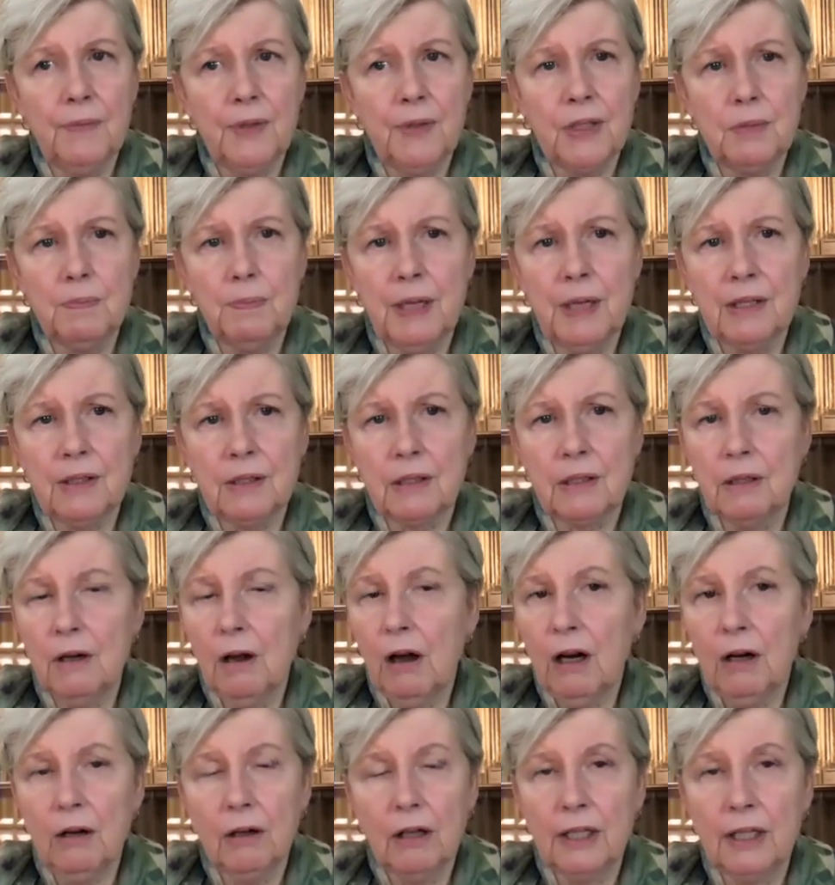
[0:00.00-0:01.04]
is based
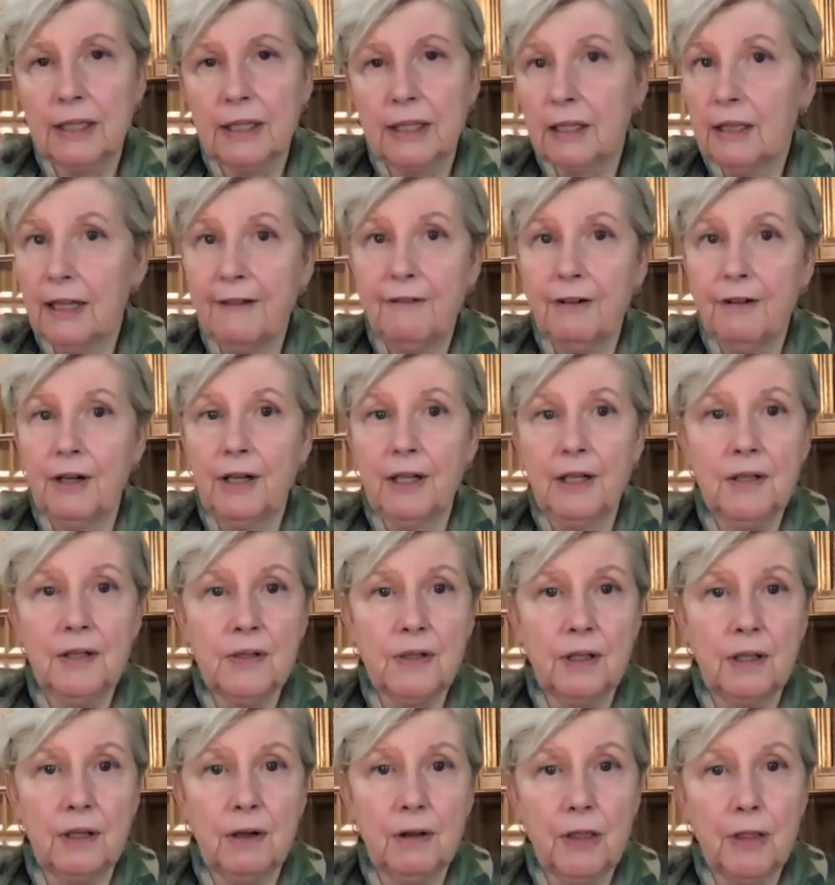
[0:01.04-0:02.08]
not on cleverness and